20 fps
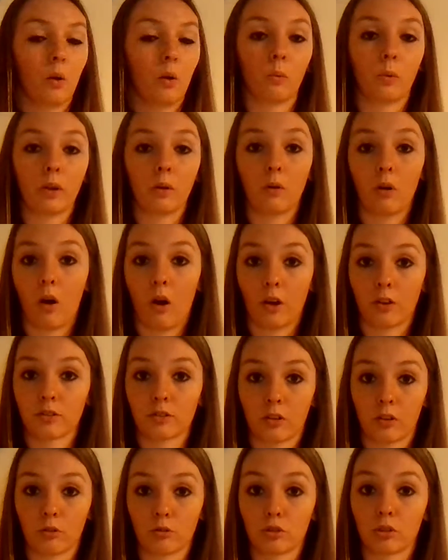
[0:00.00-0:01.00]
We will
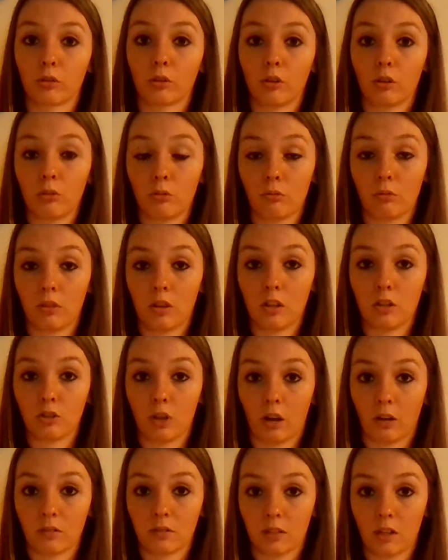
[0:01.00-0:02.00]
also show you the
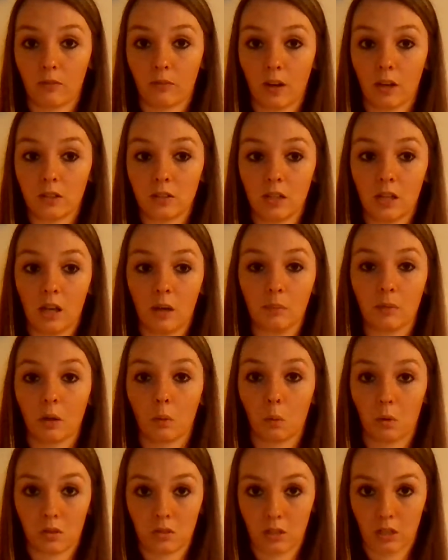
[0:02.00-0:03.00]
Child Safe ID app that
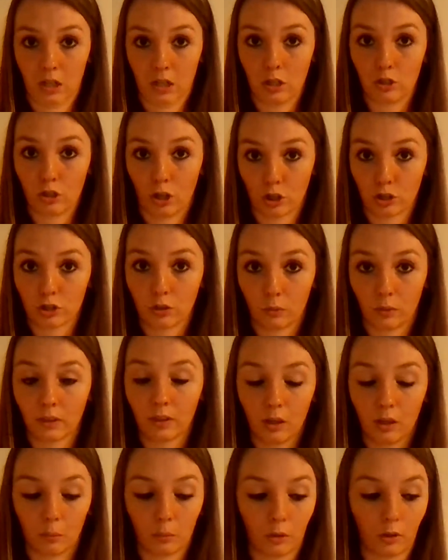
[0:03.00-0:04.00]
works in conjunction with
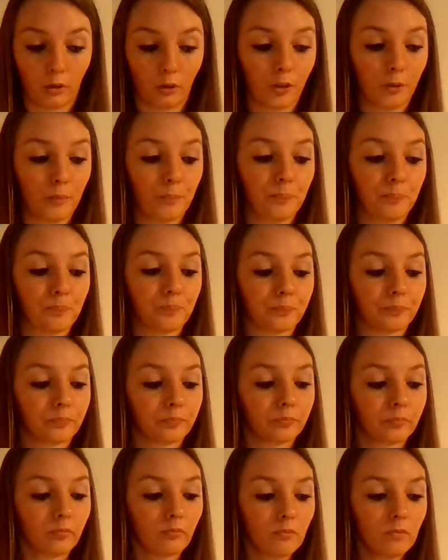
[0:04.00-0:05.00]
the Amber Alert.
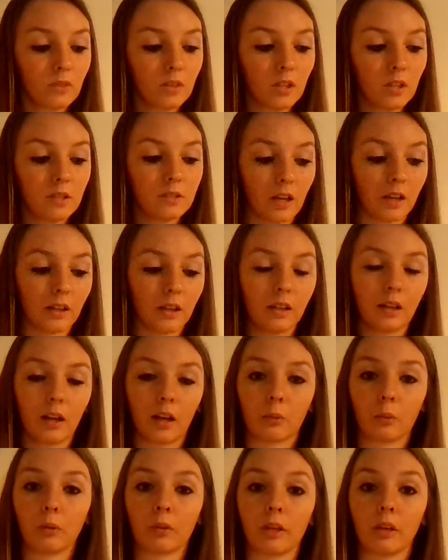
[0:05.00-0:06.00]
Second,
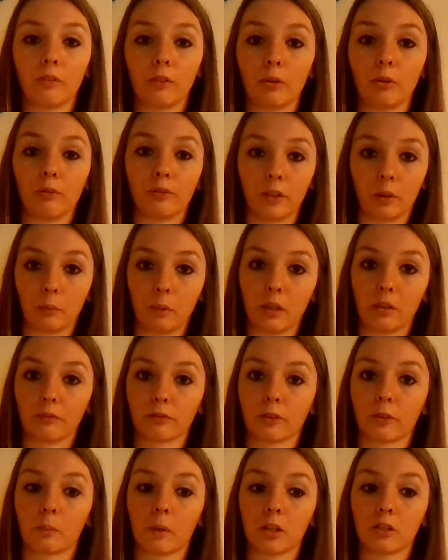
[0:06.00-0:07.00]
I will give you a family
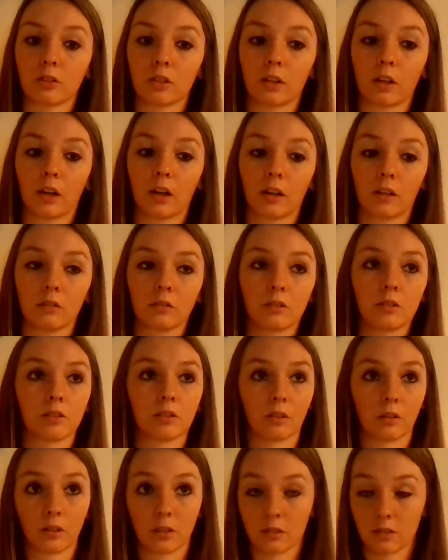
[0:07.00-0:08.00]
information guide.
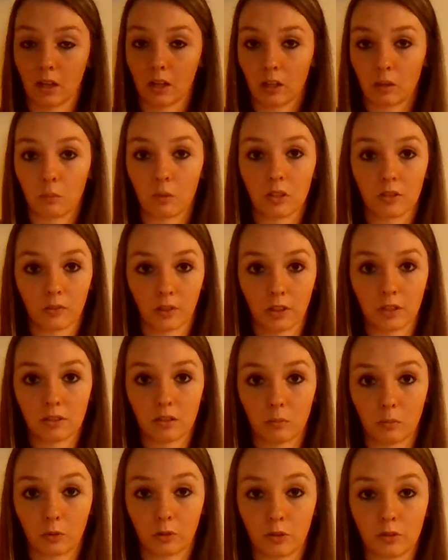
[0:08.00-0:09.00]
So this document's very
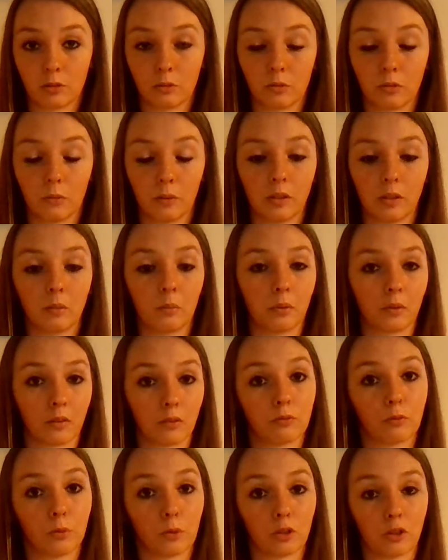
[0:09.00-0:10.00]
similar to a will, but
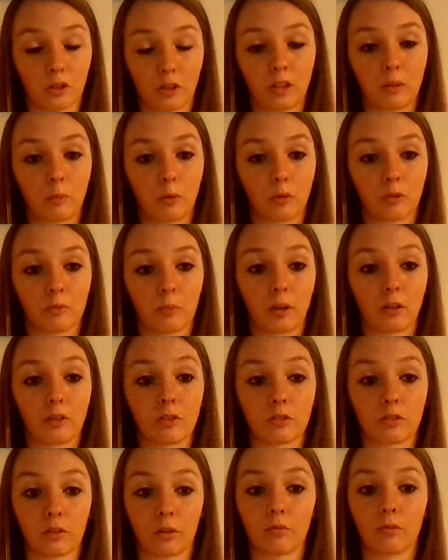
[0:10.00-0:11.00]
unfortunately most
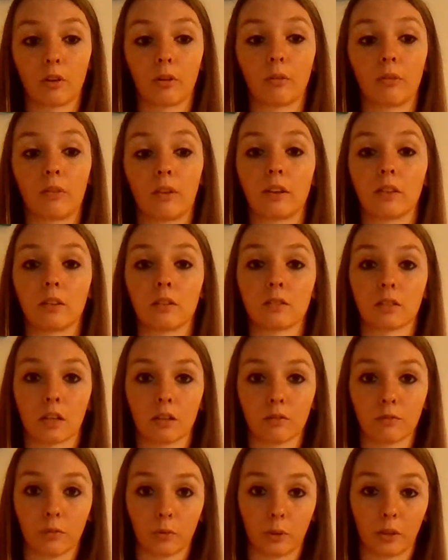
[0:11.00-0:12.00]
parents don't know that in the state
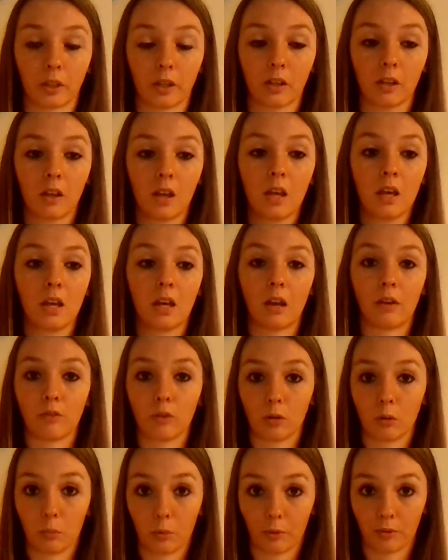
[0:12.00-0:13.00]
of Florida, if
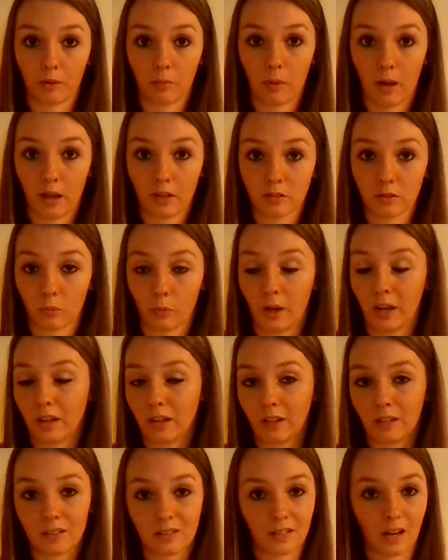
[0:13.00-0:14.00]
you were both to pass away
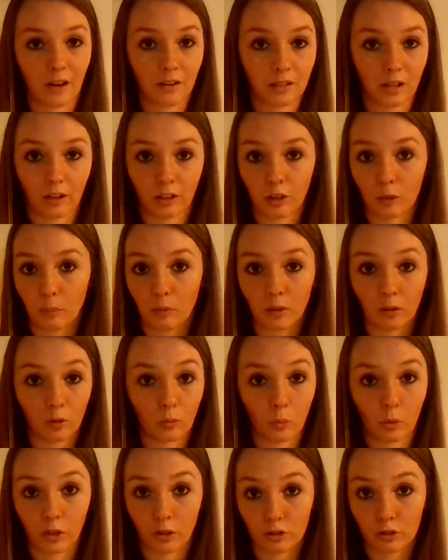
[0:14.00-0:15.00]
and it's not
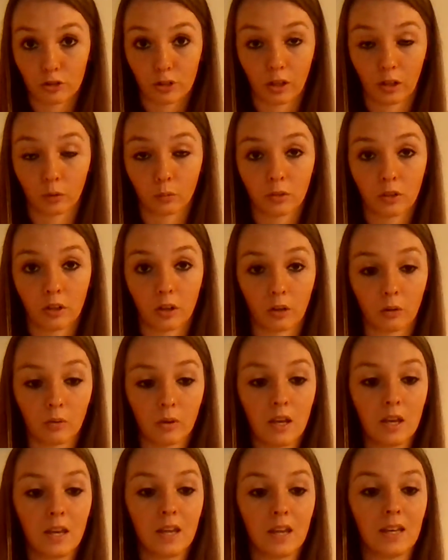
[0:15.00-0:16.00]
documented where your child would go,
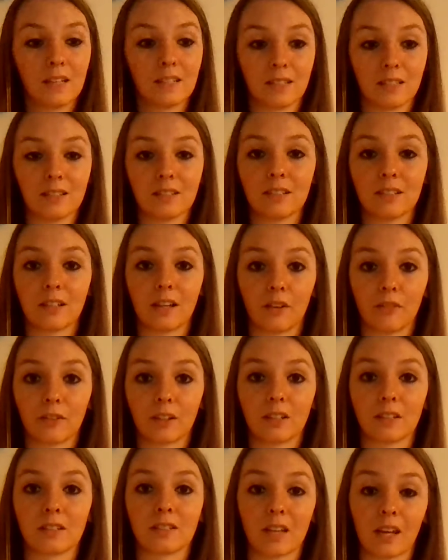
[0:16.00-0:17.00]
DCF
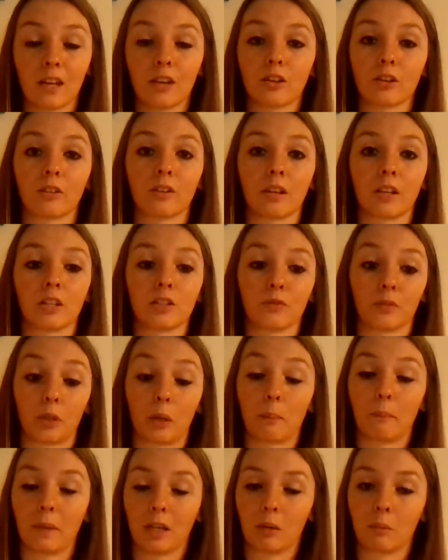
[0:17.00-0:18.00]
can take your kids for
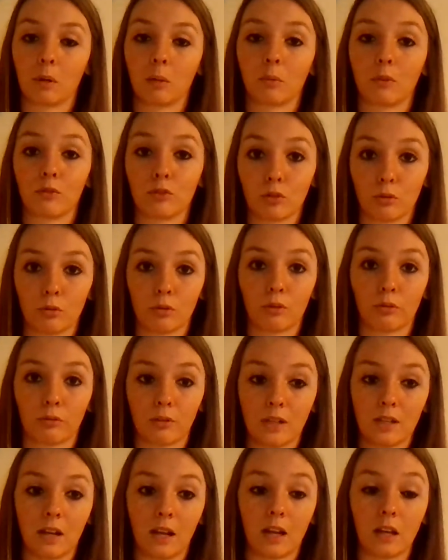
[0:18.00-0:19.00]
a minimum of 2 to
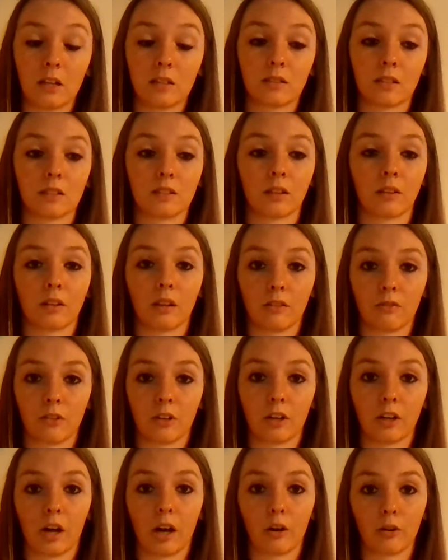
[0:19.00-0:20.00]
3 days until they
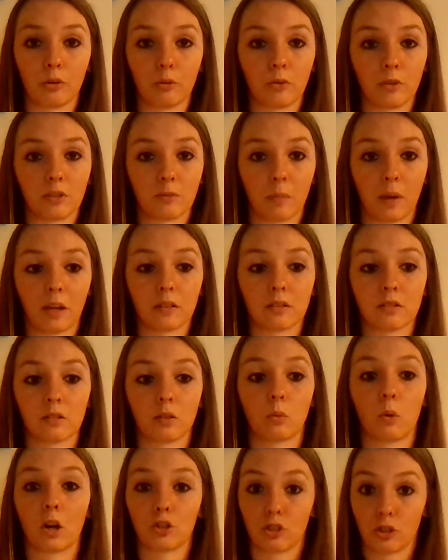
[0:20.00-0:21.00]
figure out who is best
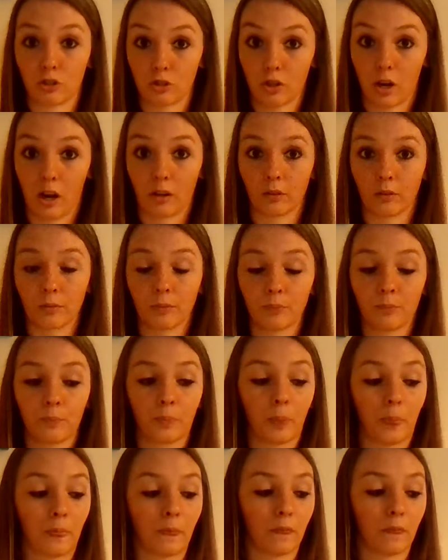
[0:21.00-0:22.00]
to watch your child.
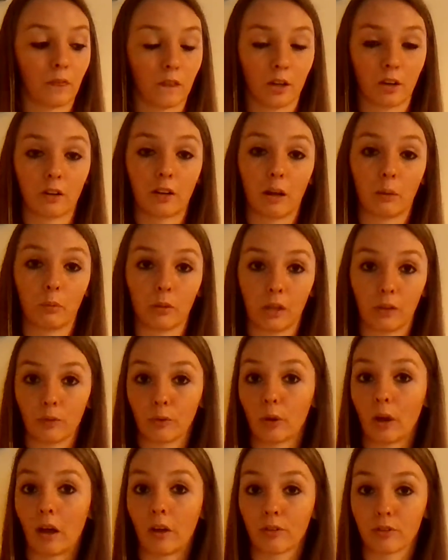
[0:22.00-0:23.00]
Third, I will give
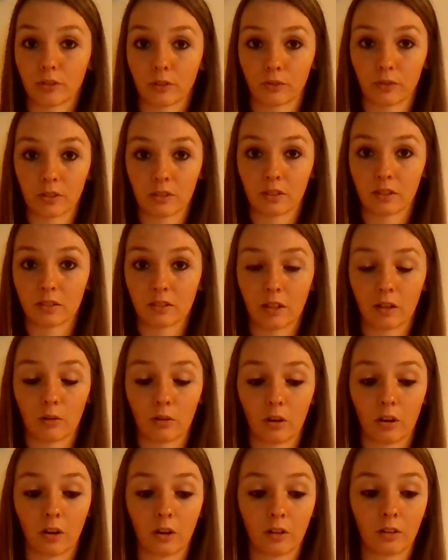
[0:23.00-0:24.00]
you a health service discount
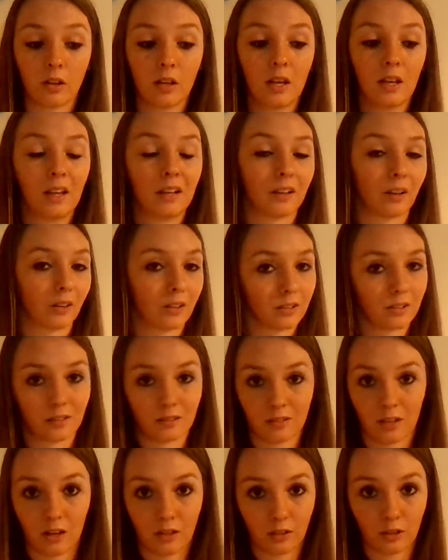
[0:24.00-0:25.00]
card. Now this
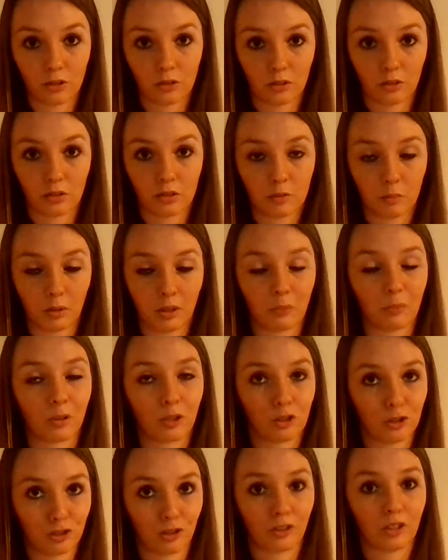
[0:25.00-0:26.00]
is not an insurance plan, but
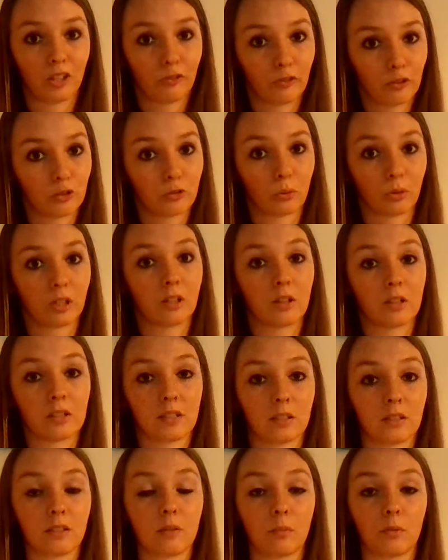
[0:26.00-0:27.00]
it should give you 20 to
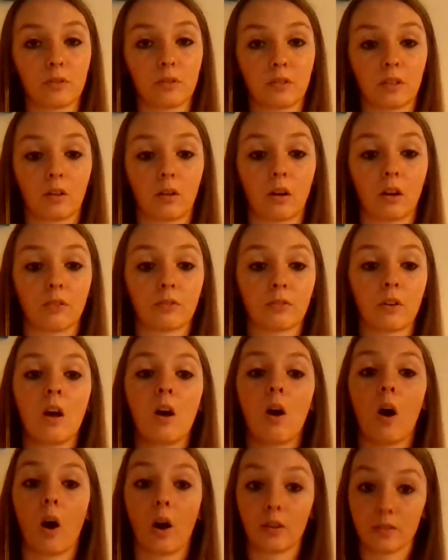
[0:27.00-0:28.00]
60% off
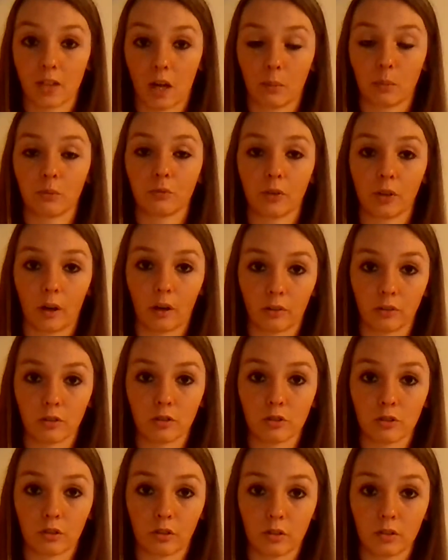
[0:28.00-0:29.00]
on top of your health
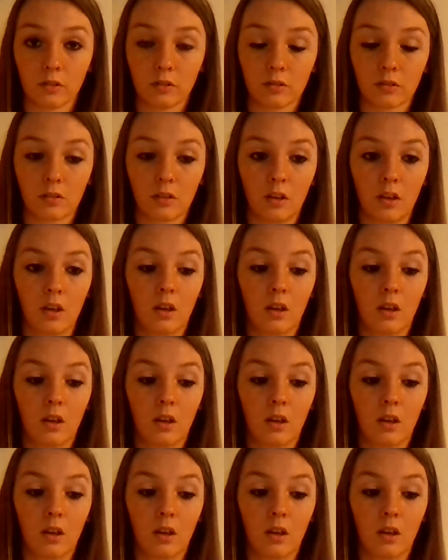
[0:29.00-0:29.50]
insurance.